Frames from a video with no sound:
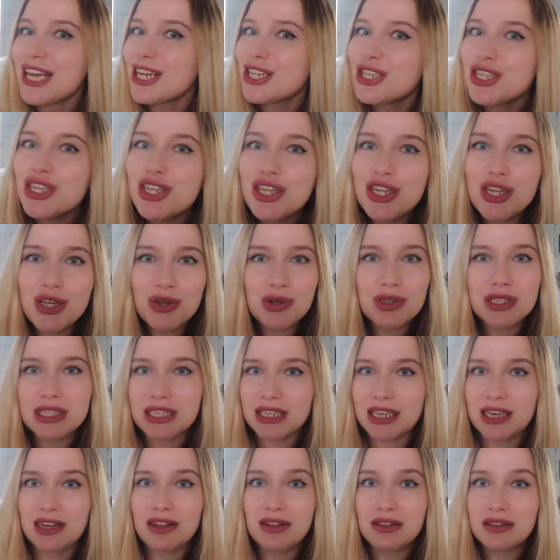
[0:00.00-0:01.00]
get new
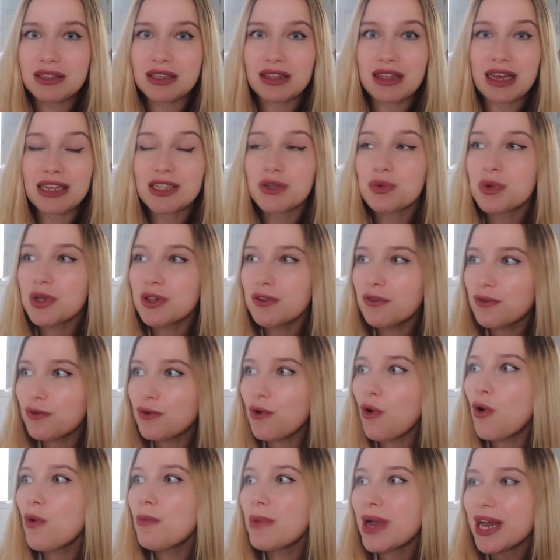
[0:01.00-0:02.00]
skills that will
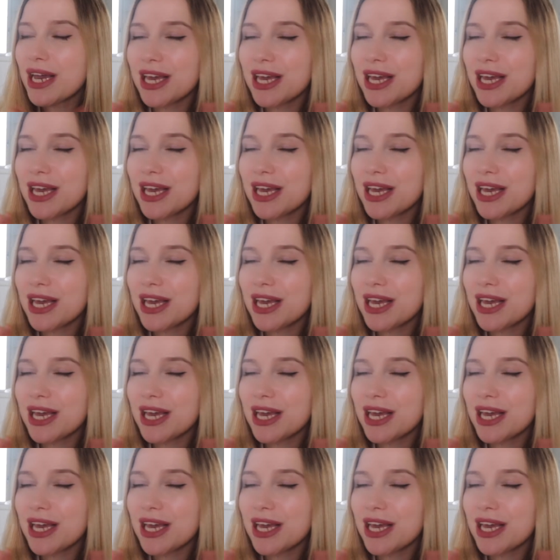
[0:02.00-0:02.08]
form